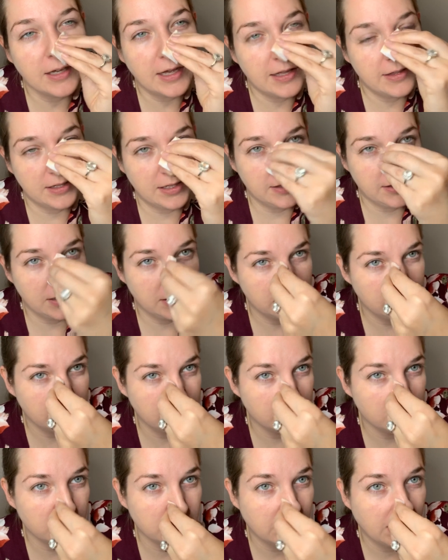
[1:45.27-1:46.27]
And then this
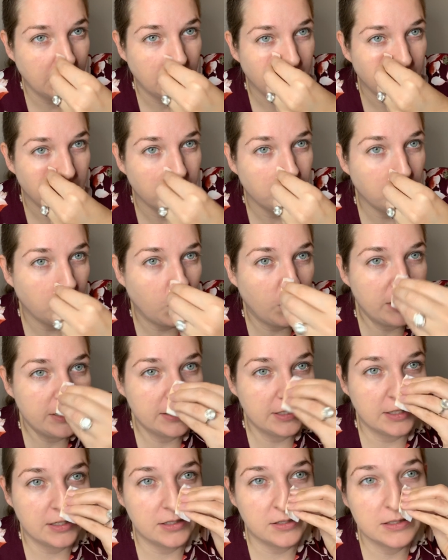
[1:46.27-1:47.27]
is
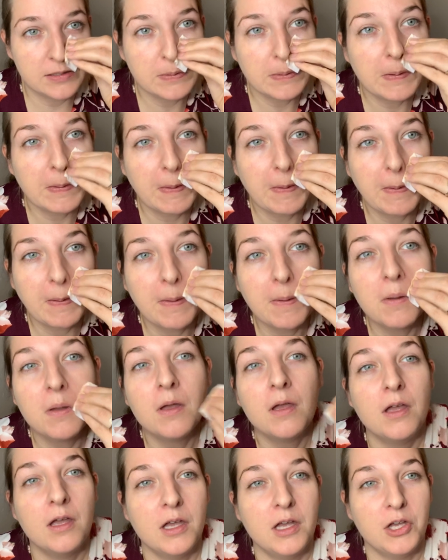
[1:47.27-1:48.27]
moistened
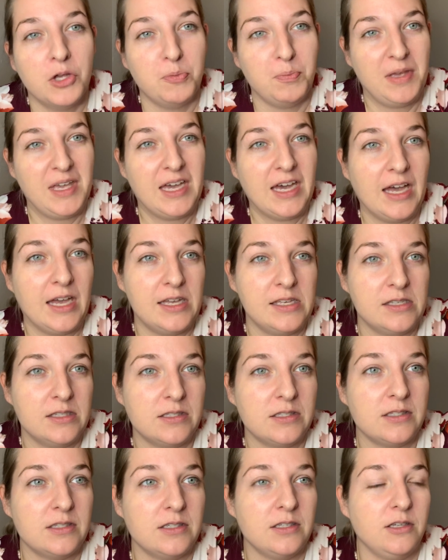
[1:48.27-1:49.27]

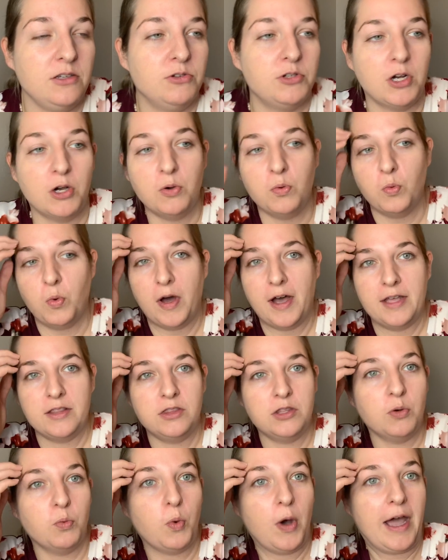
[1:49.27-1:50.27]
because you don't want
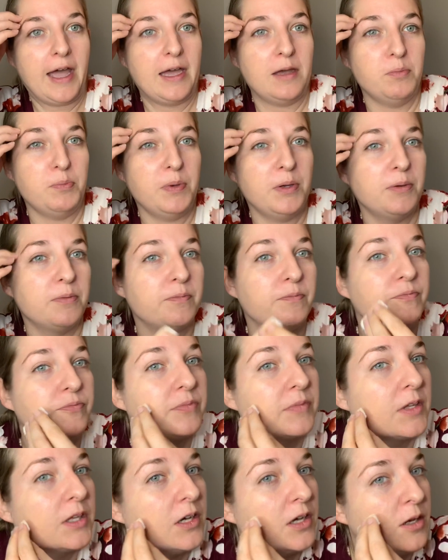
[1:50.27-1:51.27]
the wipe
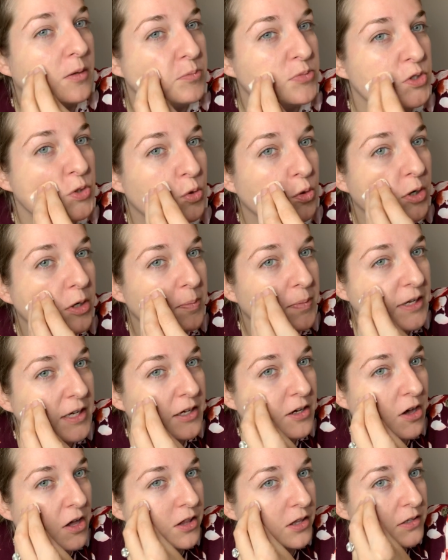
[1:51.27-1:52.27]
absorbing
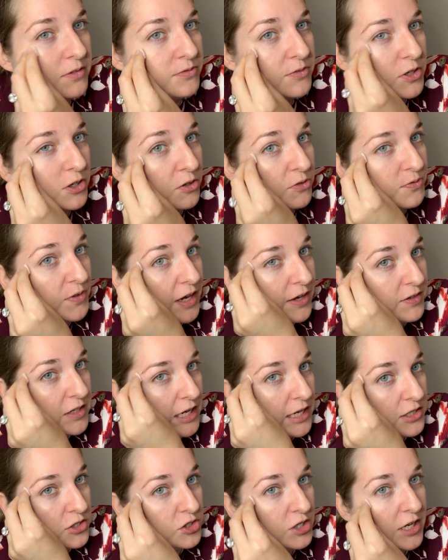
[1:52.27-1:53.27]
all of your
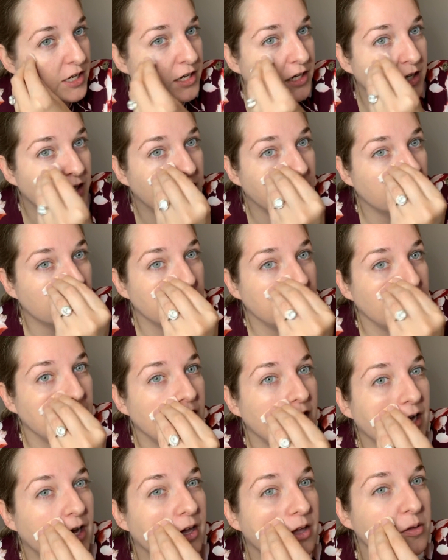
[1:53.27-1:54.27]
foundation, and it really
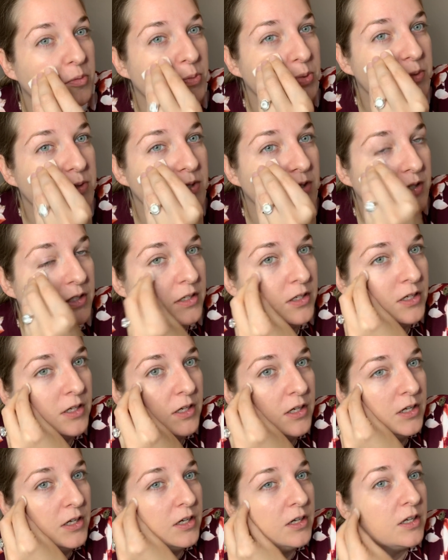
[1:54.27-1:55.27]
helps
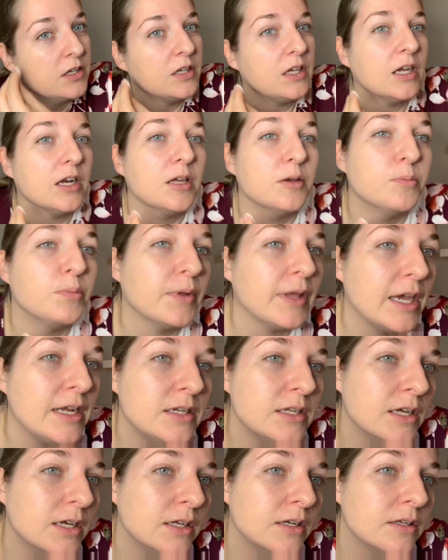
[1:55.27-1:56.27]
get it
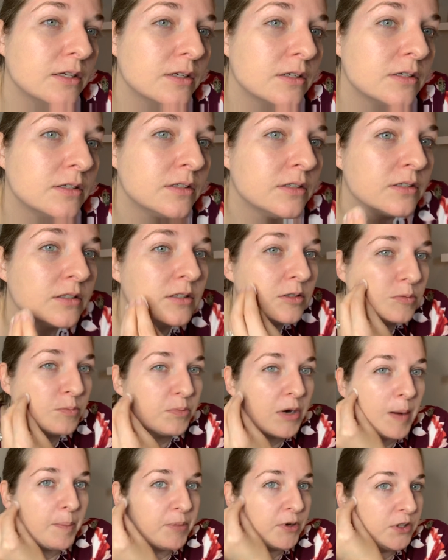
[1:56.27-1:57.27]
blended
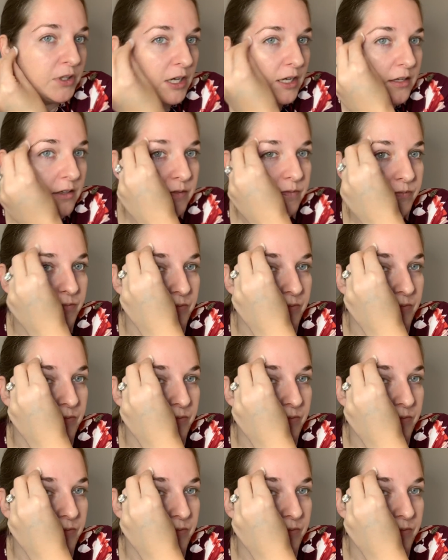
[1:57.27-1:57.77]
properly.